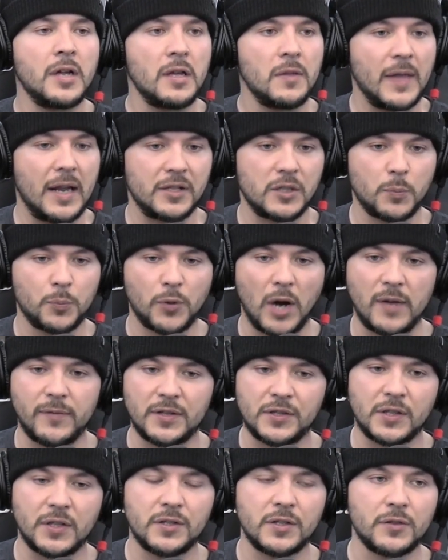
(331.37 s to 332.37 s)
that is a
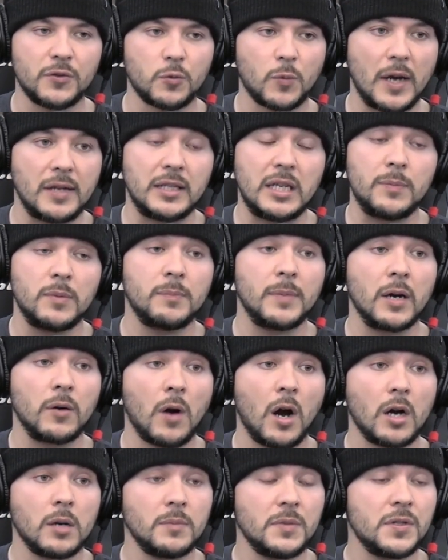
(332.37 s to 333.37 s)
private citizen's right to keep and bear
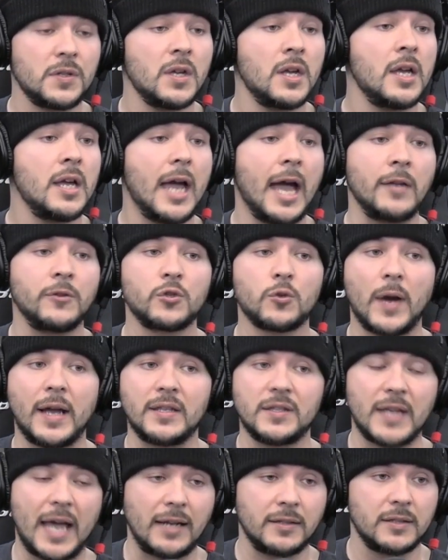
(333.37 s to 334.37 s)
arms and
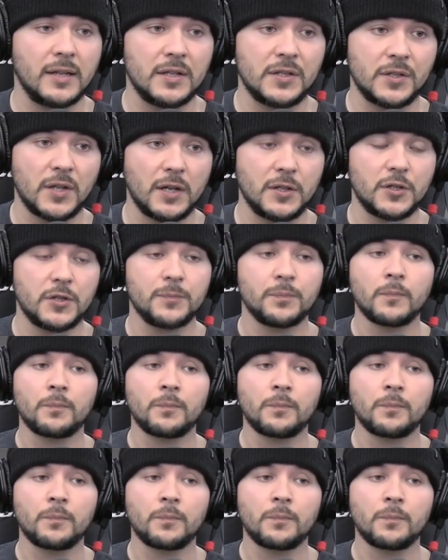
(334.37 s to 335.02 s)
transact it as such. So let